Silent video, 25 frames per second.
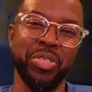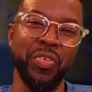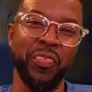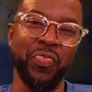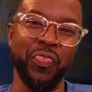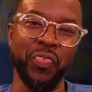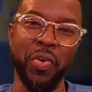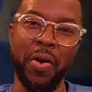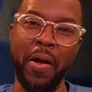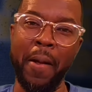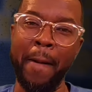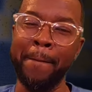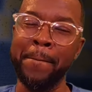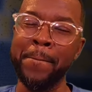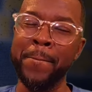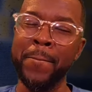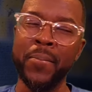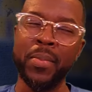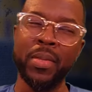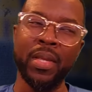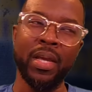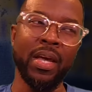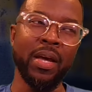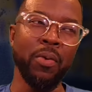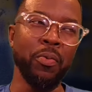front.
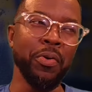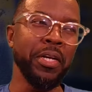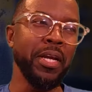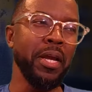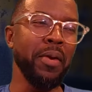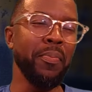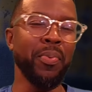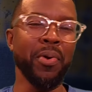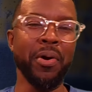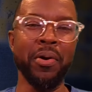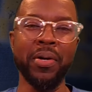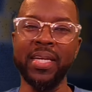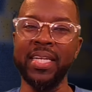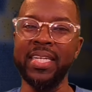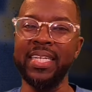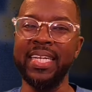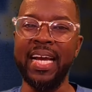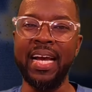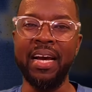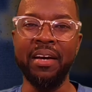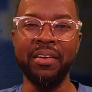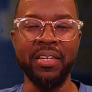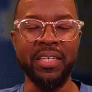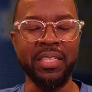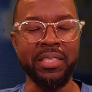And when they broke it
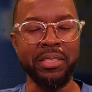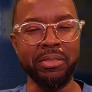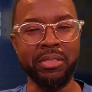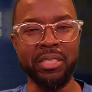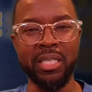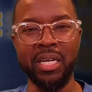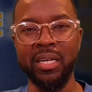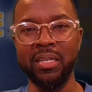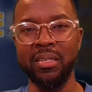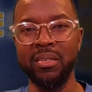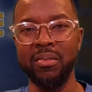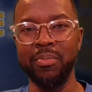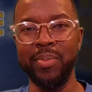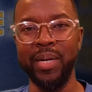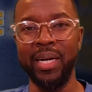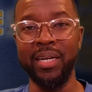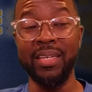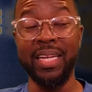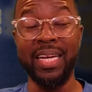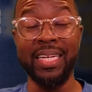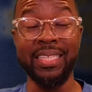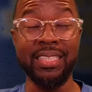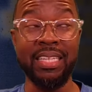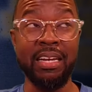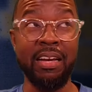down and they were talking about
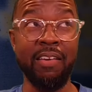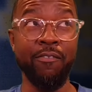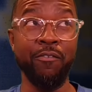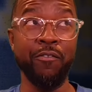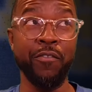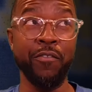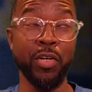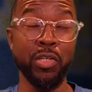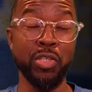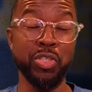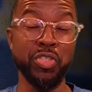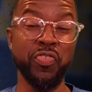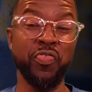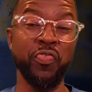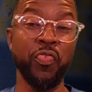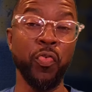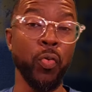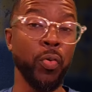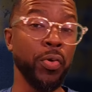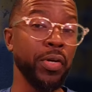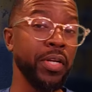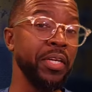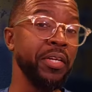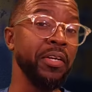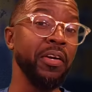like that first
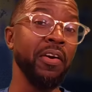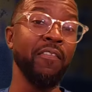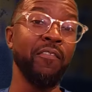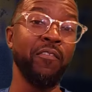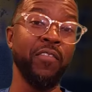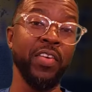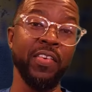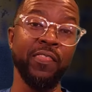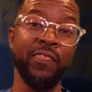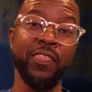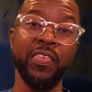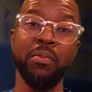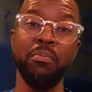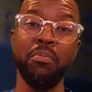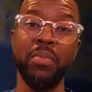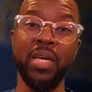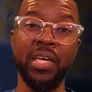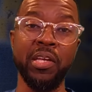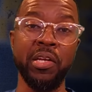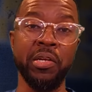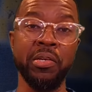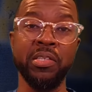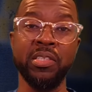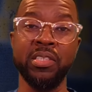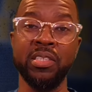40 or 50
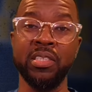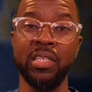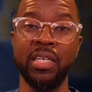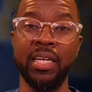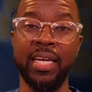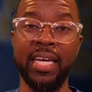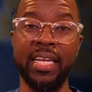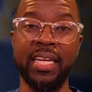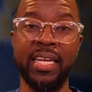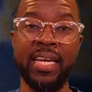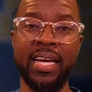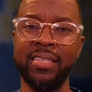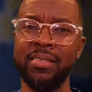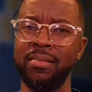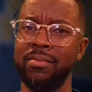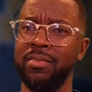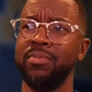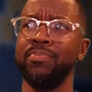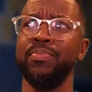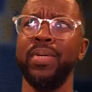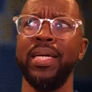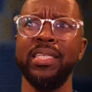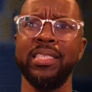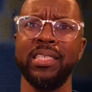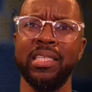meters in that,
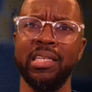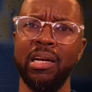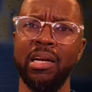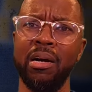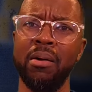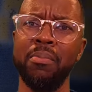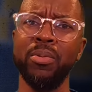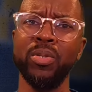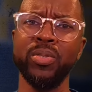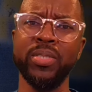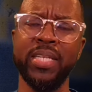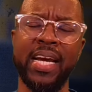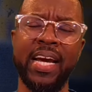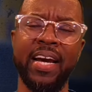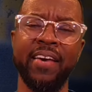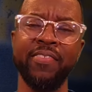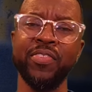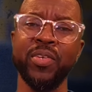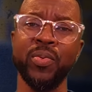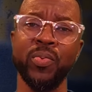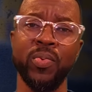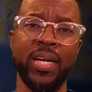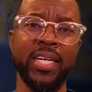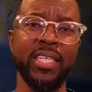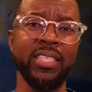basically almost half the
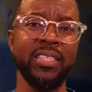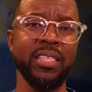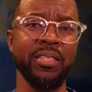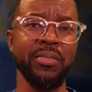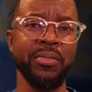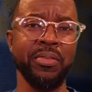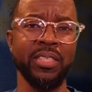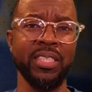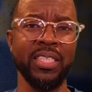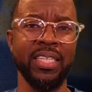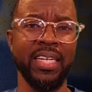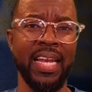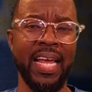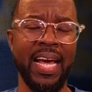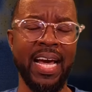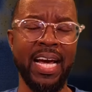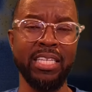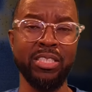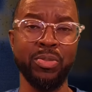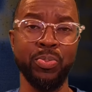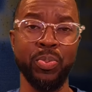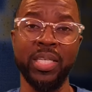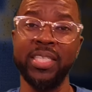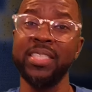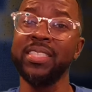race, he was in last
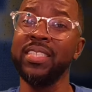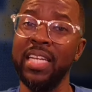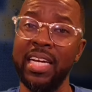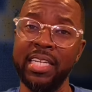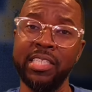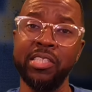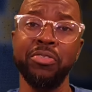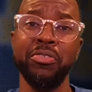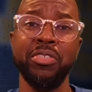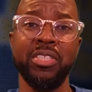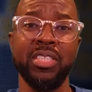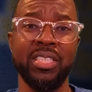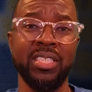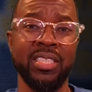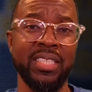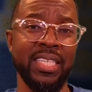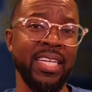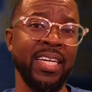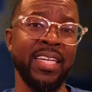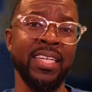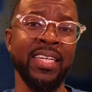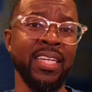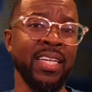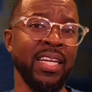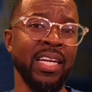place. And like you just
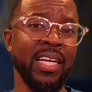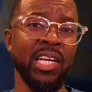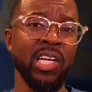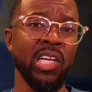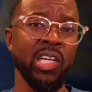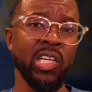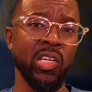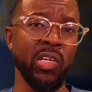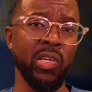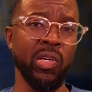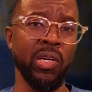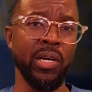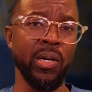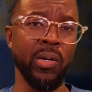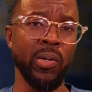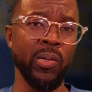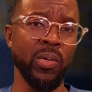said, you know,